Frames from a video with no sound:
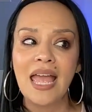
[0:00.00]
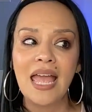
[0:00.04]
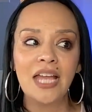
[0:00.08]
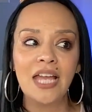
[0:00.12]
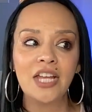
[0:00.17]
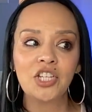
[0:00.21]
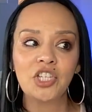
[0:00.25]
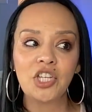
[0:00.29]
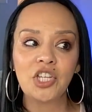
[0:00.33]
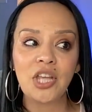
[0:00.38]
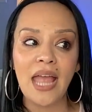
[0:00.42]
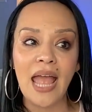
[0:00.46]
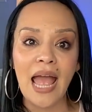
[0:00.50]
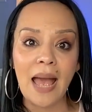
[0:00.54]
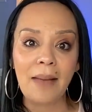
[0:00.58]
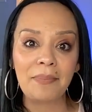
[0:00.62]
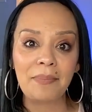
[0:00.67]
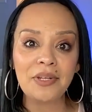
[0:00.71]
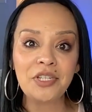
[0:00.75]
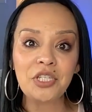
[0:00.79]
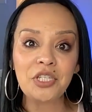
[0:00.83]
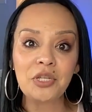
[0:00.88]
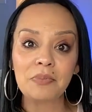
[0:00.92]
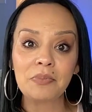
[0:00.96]
And she
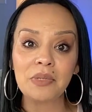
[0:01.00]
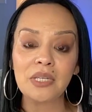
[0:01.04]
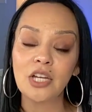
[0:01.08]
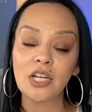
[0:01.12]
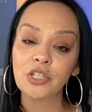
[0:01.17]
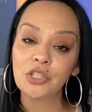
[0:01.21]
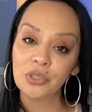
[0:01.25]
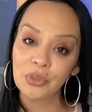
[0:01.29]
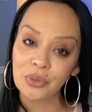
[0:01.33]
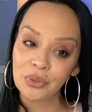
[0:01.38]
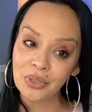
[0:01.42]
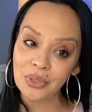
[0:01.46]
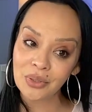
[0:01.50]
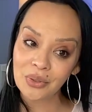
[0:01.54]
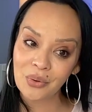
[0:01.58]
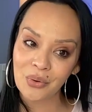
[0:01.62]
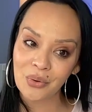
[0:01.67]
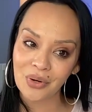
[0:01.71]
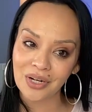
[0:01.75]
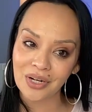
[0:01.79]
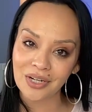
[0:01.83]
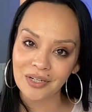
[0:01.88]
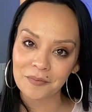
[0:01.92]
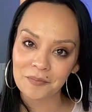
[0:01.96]
happened to be a
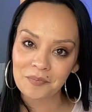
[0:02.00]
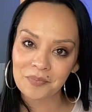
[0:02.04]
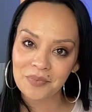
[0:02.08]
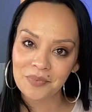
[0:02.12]
unicorn.